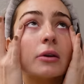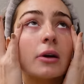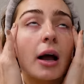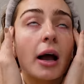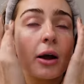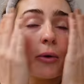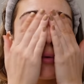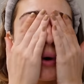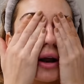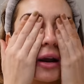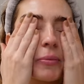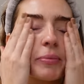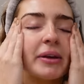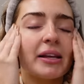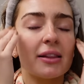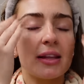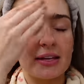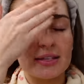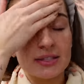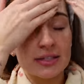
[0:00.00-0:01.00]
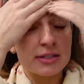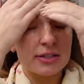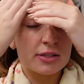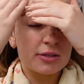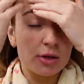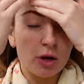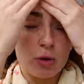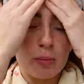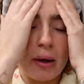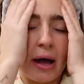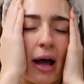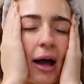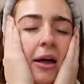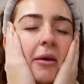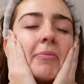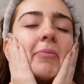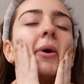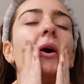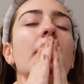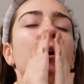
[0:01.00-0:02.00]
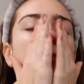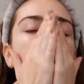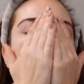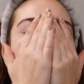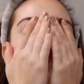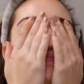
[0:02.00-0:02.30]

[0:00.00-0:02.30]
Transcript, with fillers: I wanna be lazy so bad, but